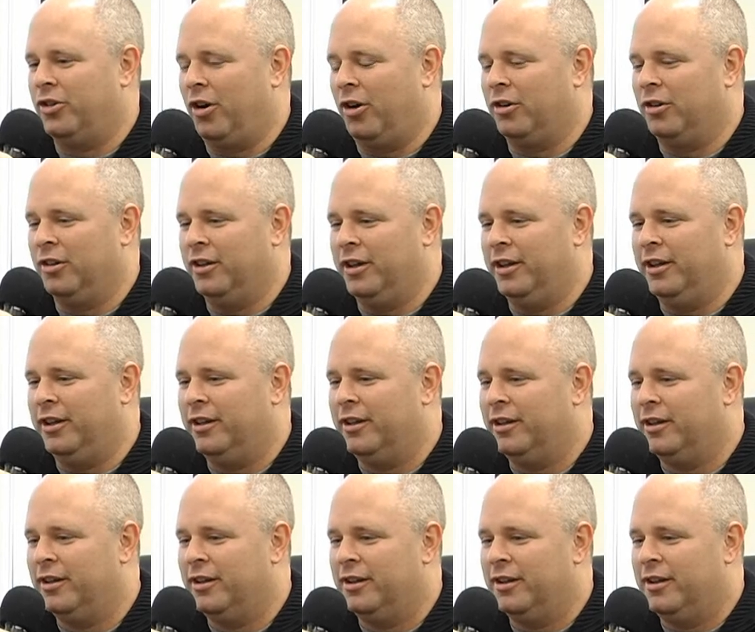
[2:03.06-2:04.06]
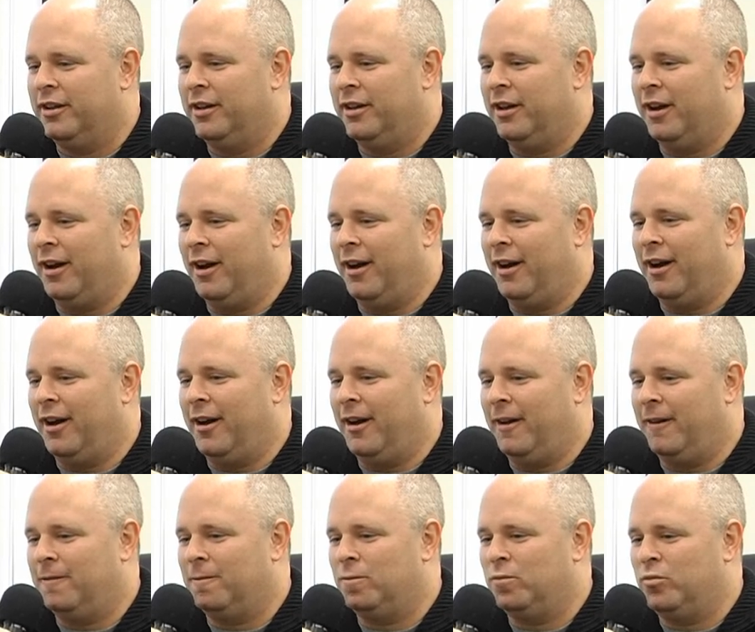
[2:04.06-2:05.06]
our league
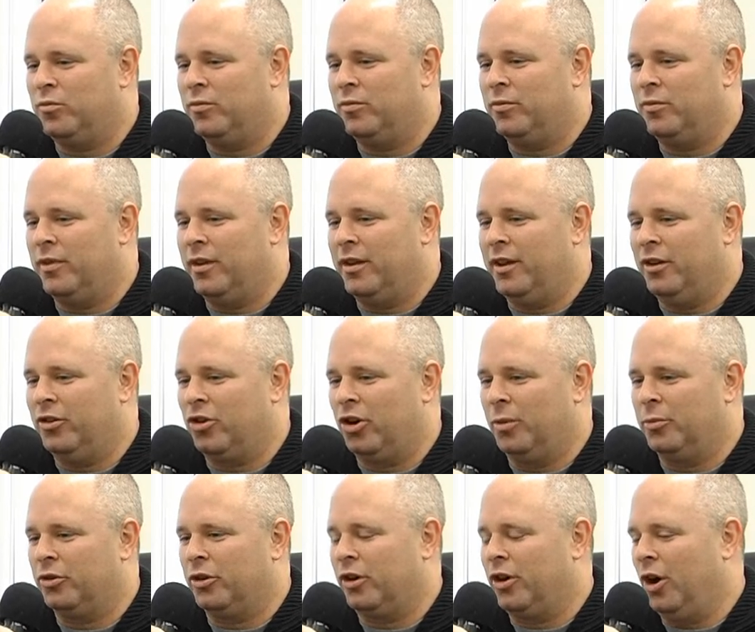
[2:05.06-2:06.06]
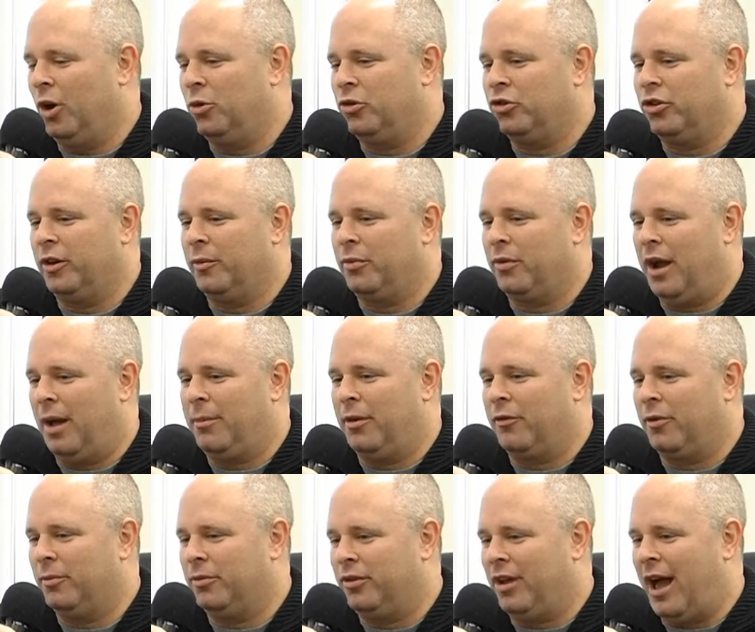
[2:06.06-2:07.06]
in terms of coaching, probably
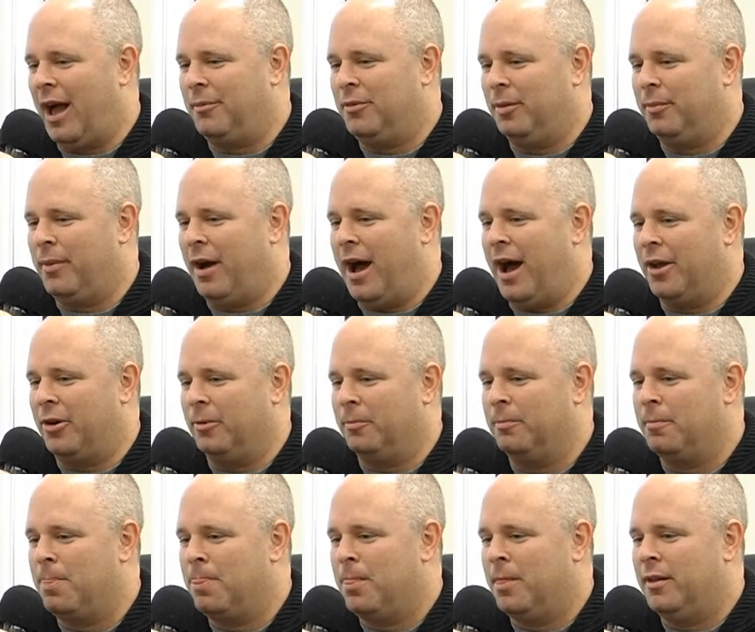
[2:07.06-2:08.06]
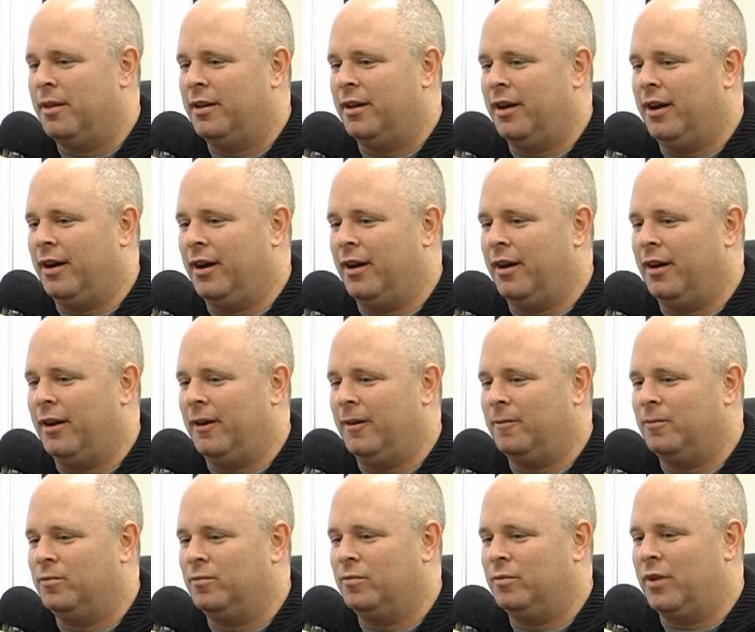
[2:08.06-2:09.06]
from top to bottom.
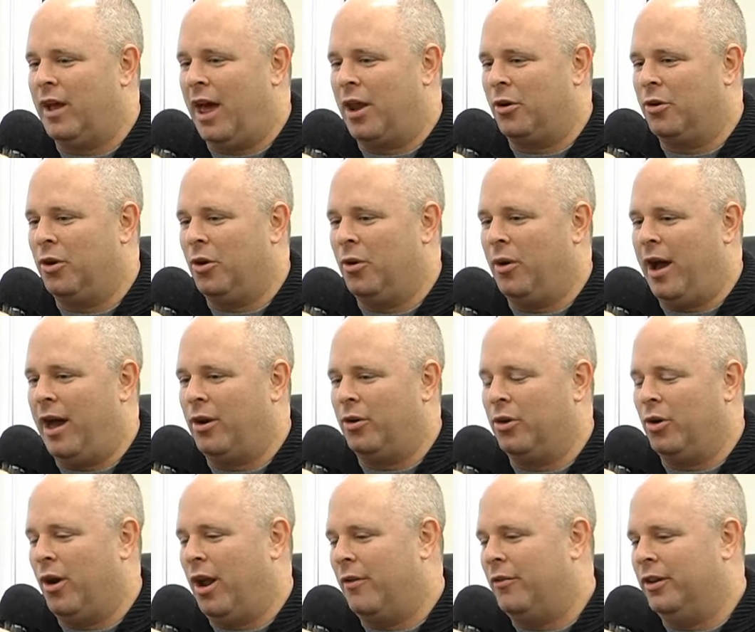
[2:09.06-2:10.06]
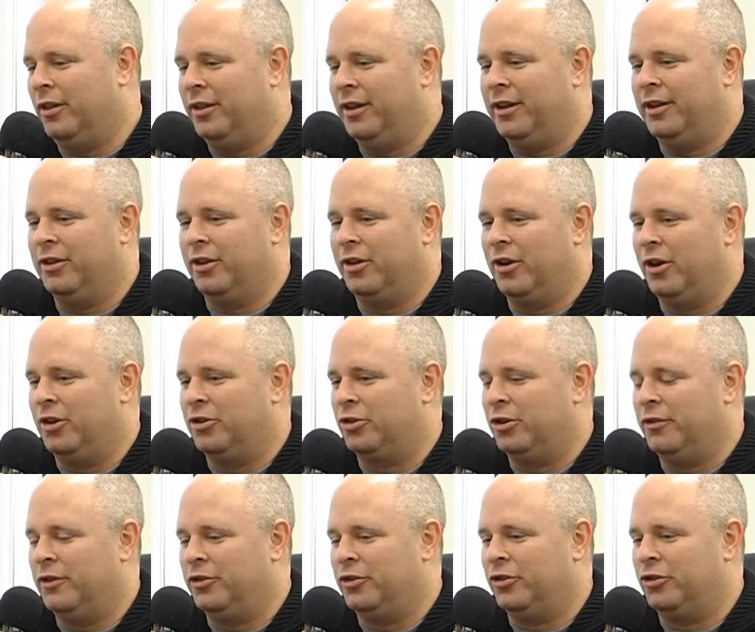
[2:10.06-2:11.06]
I don't know every league in the
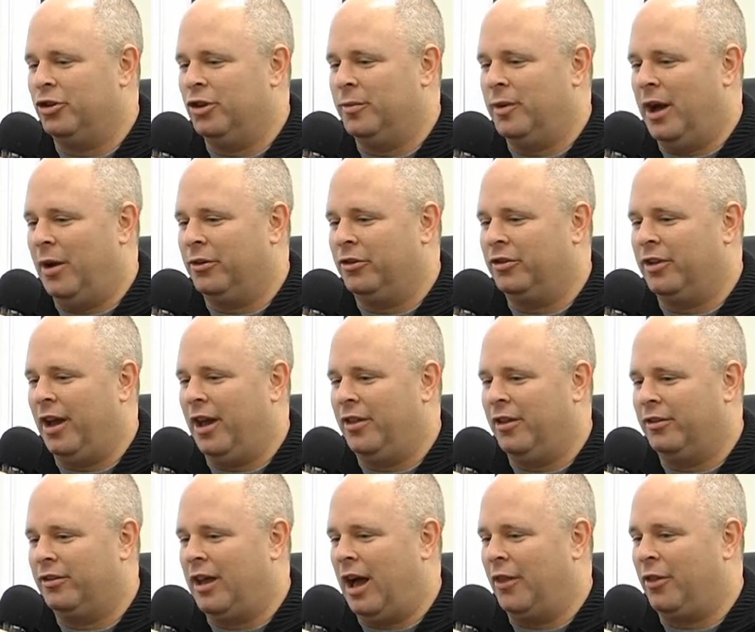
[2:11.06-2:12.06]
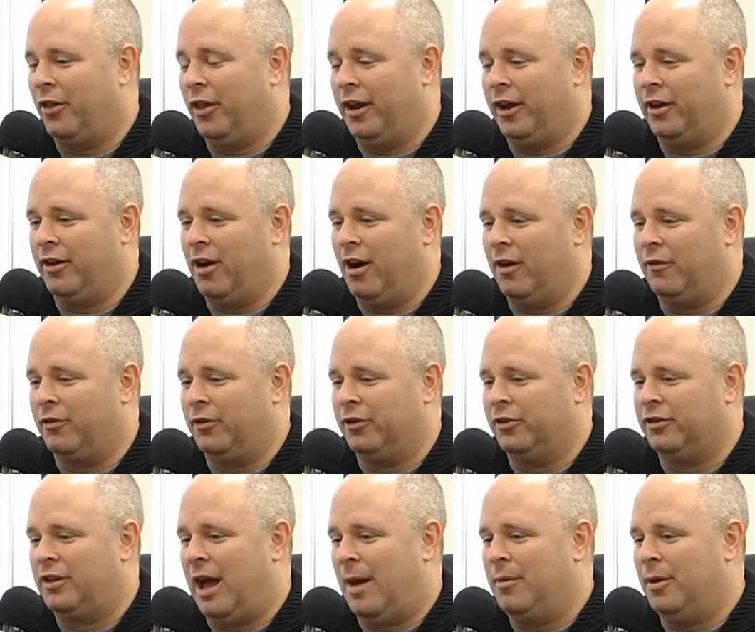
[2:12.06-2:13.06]
country, Division II, but I would say the South Atlantic
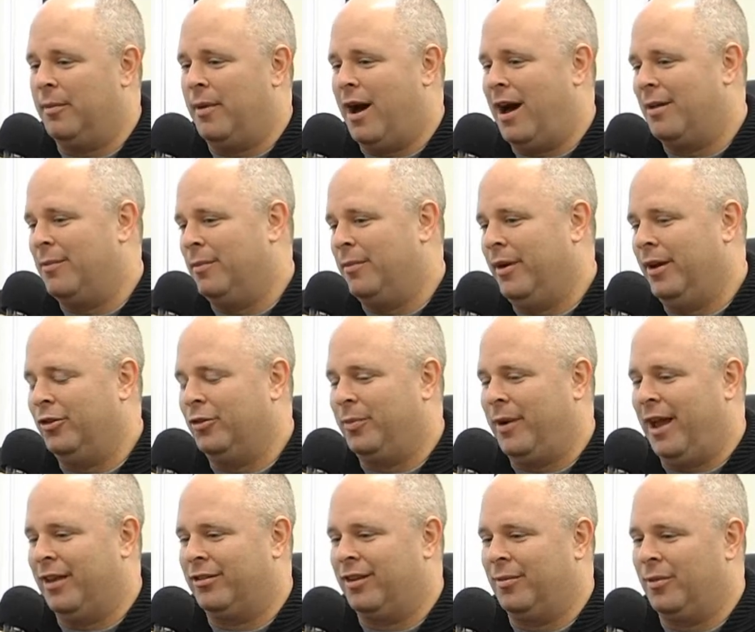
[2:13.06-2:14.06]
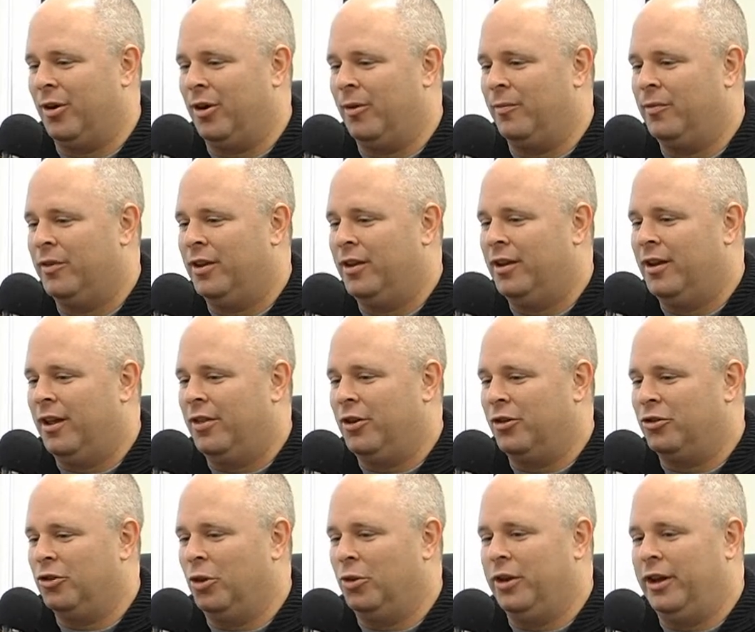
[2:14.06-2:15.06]
Conference, top to bottom in men's basketball.
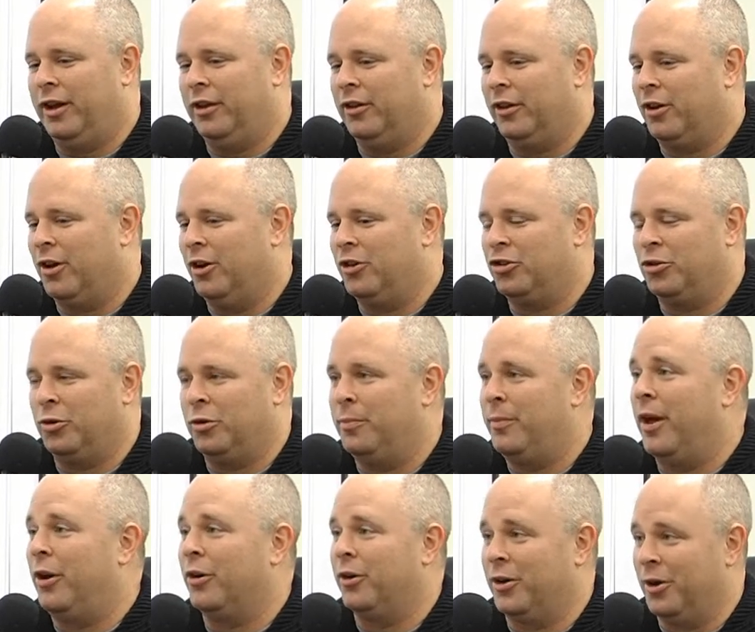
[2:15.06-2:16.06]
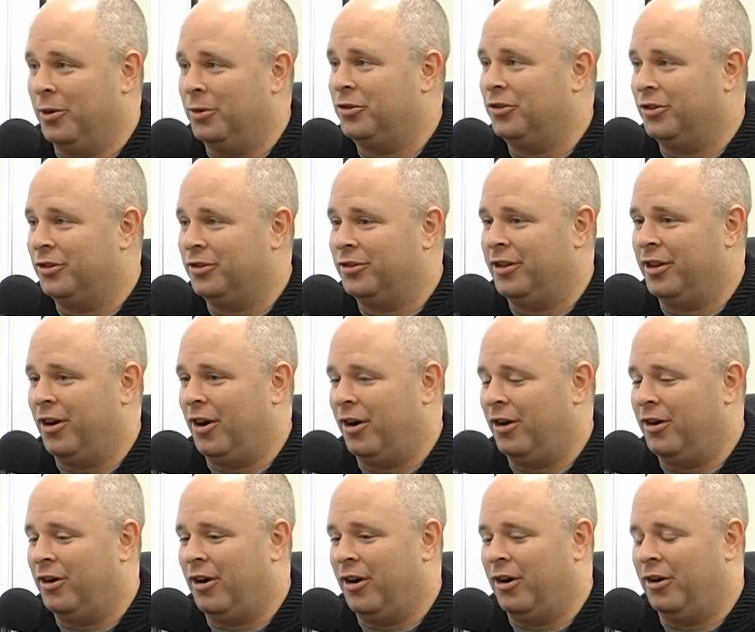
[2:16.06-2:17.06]
There's no league in the country with better coaches than
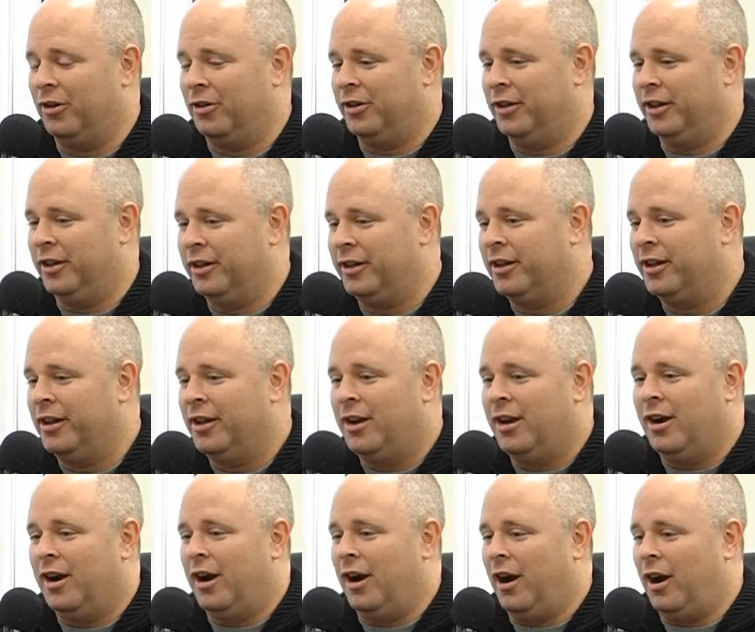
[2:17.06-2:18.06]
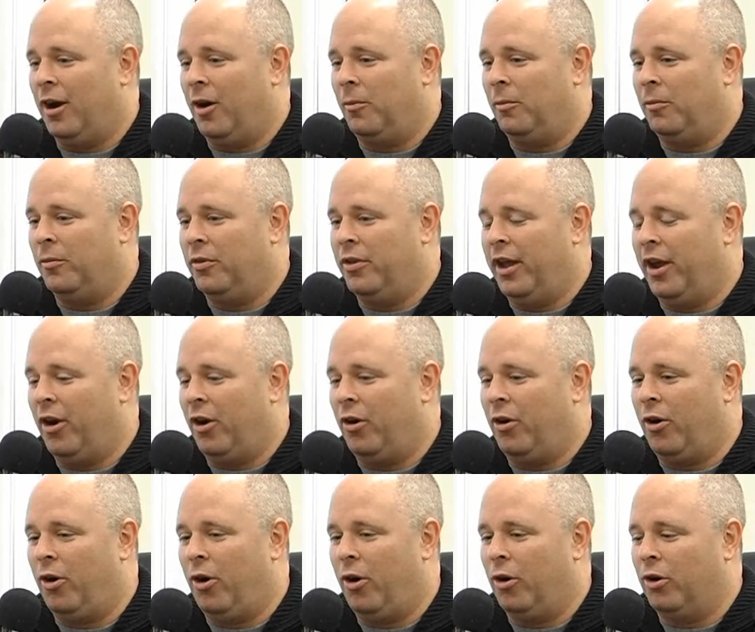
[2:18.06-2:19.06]
our league. They are
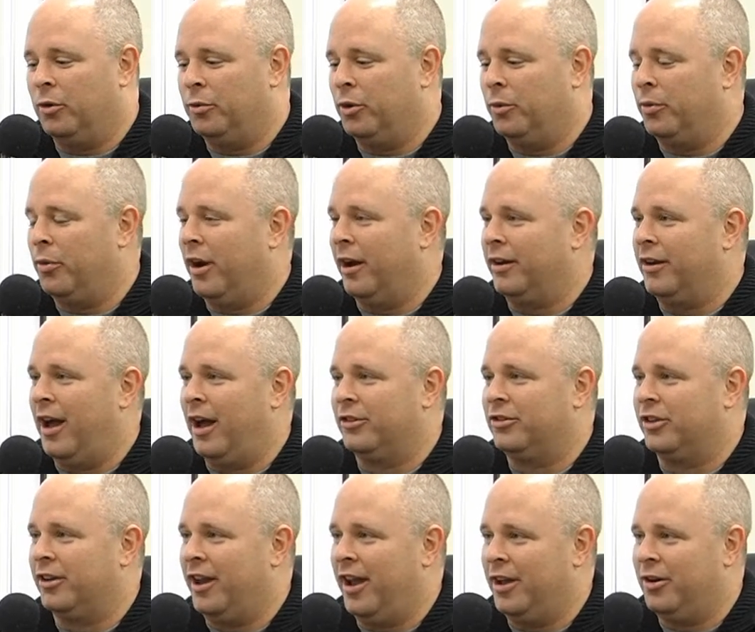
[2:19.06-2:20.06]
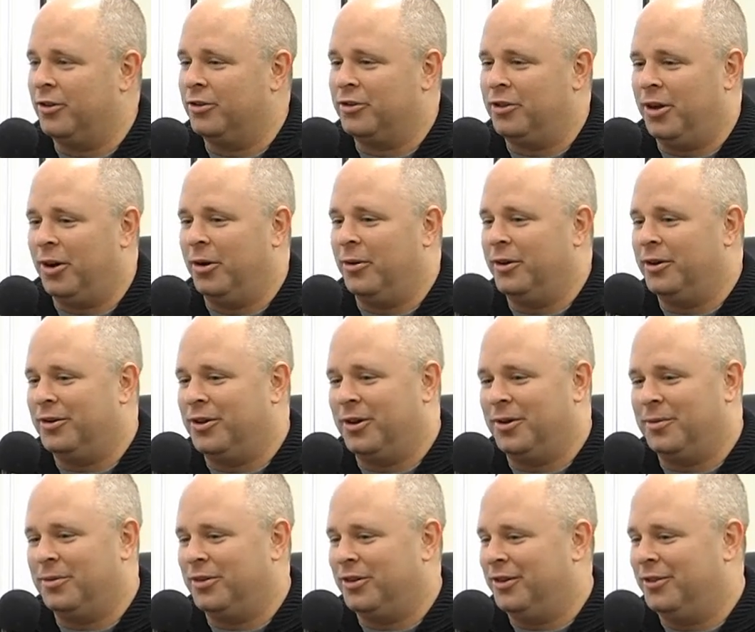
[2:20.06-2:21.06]
horrible prognosticators, though, in
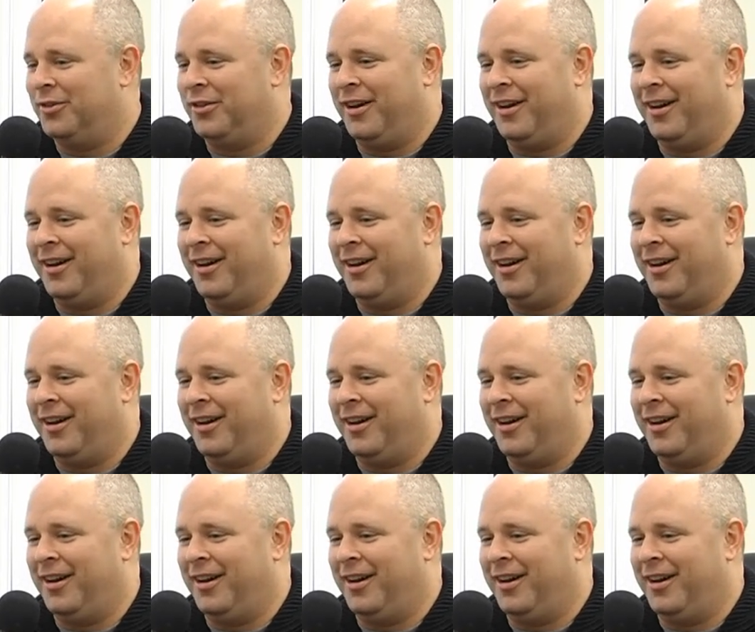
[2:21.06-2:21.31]
terms of